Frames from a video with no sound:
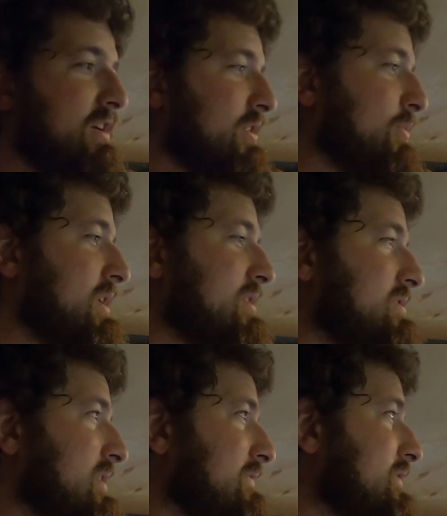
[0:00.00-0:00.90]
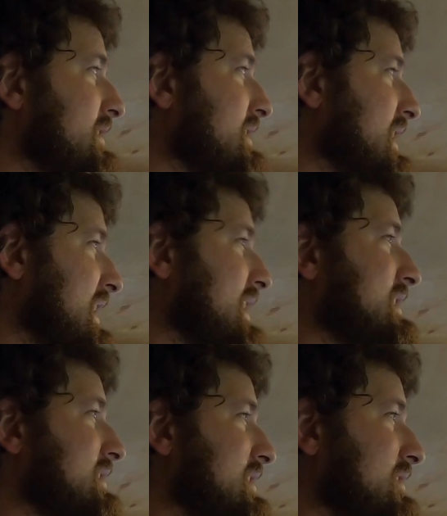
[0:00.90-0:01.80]
the windows up front. I
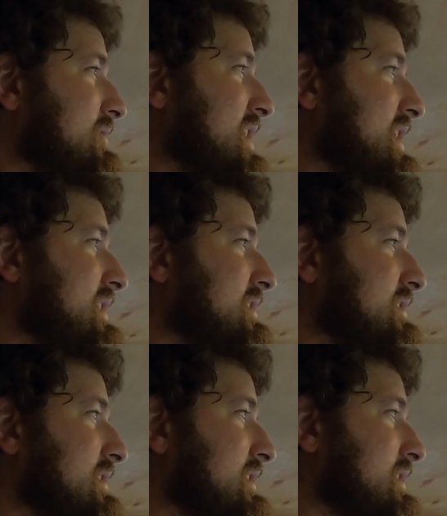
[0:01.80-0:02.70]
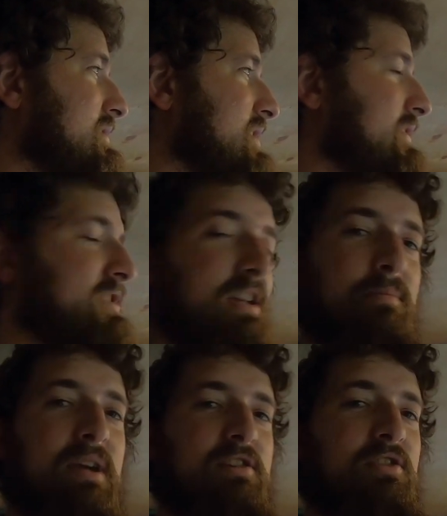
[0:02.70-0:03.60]
had to crack the driver's side
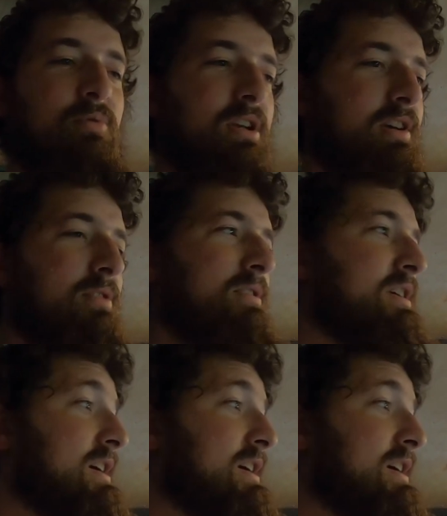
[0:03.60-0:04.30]
and passenger window